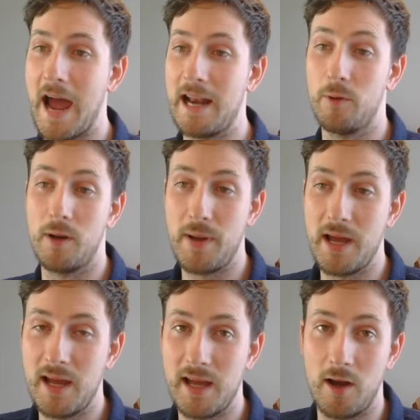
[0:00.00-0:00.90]
and it will
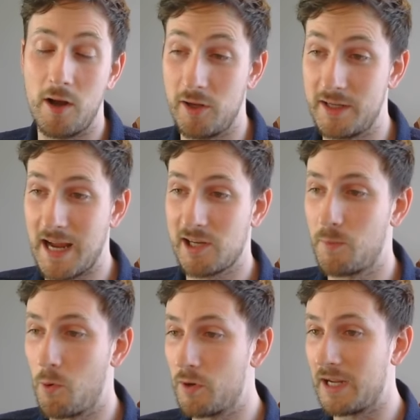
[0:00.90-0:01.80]
appear on your
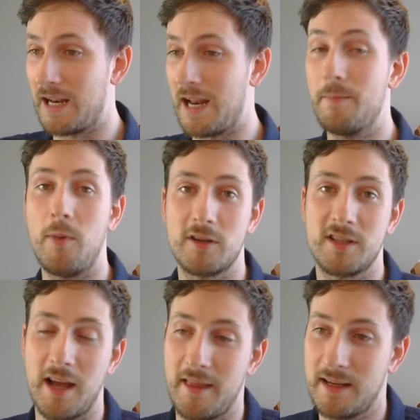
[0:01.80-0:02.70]
dashboard in an
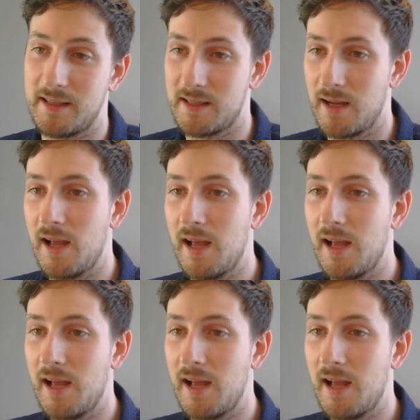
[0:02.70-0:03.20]
inbox like this.